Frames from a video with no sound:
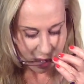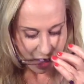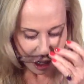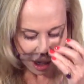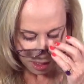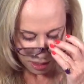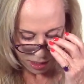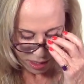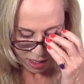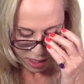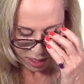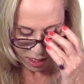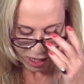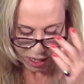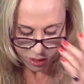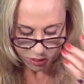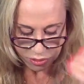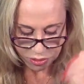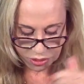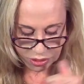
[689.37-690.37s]
And again,
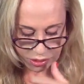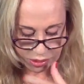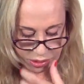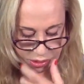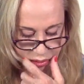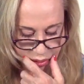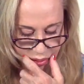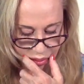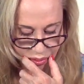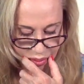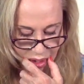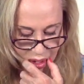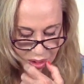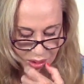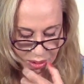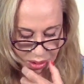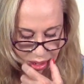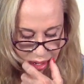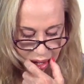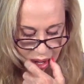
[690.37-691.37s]
Andrew, just so you
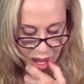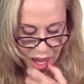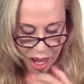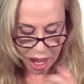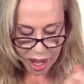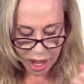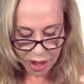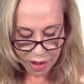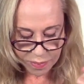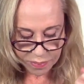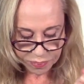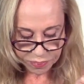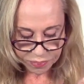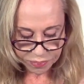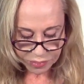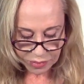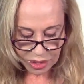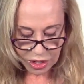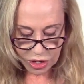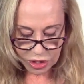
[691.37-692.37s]
know, um,
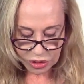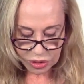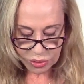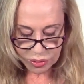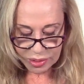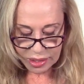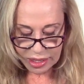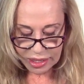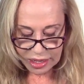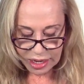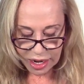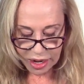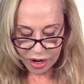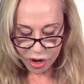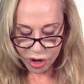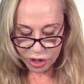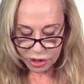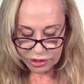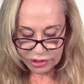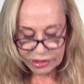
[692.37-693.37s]
you need a
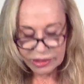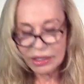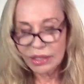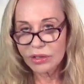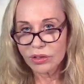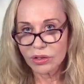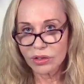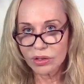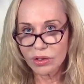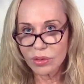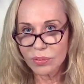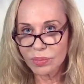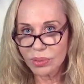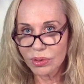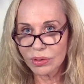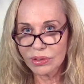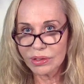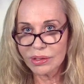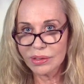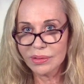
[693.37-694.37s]
heart-centered
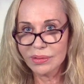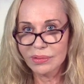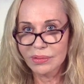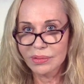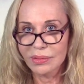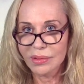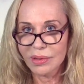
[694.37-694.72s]
person.